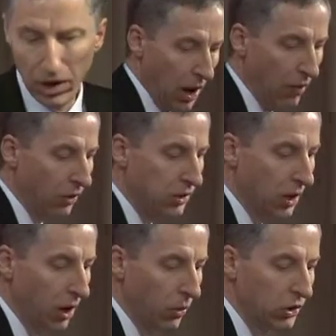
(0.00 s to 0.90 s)
Every
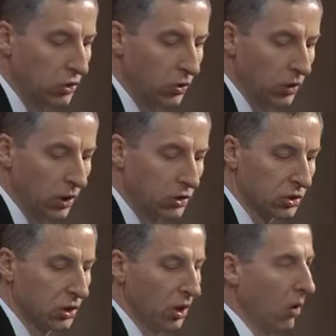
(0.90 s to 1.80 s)
time we do
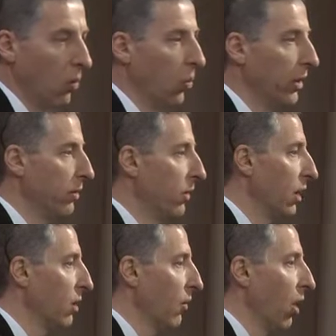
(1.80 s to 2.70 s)
this, we
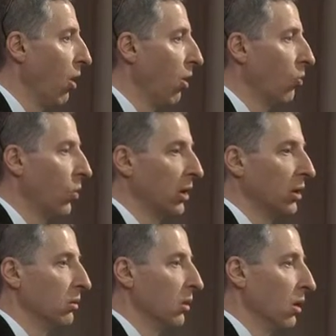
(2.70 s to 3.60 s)
think of a whole,
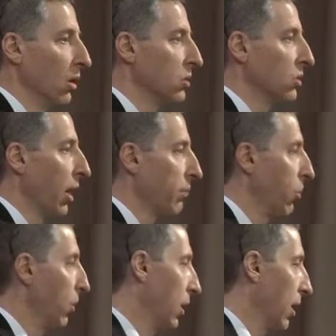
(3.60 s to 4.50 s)
it's like
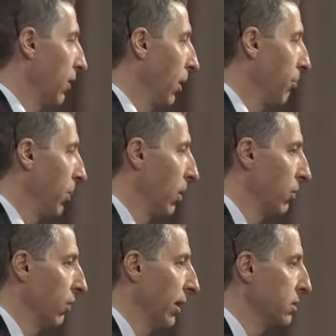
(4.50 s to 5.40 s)
putting another pair
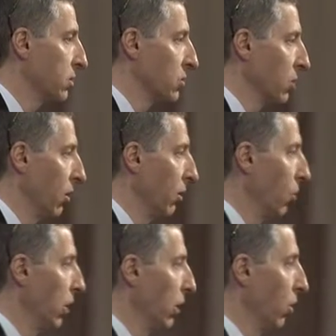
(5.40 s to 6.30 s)
of lenses on, and
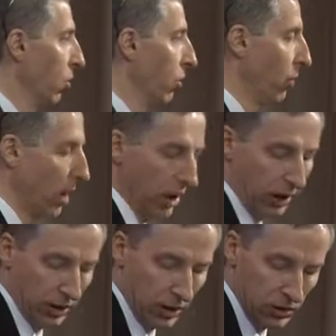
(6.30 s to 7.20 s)
we can look
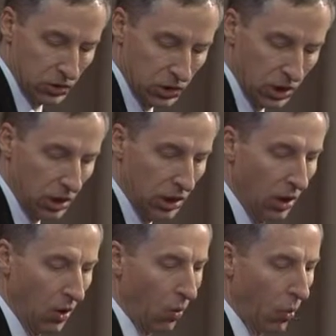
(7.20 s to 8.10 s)
around and see
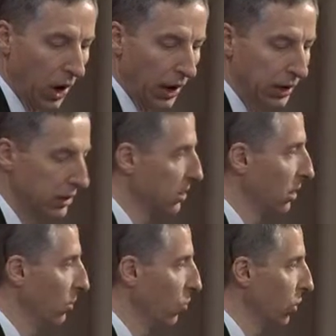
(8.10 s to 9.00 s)
ways
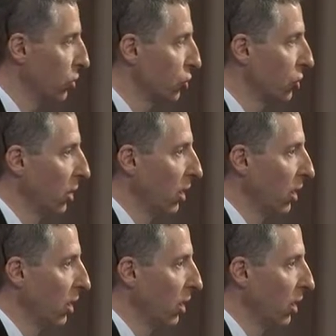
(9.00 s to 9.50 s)
in which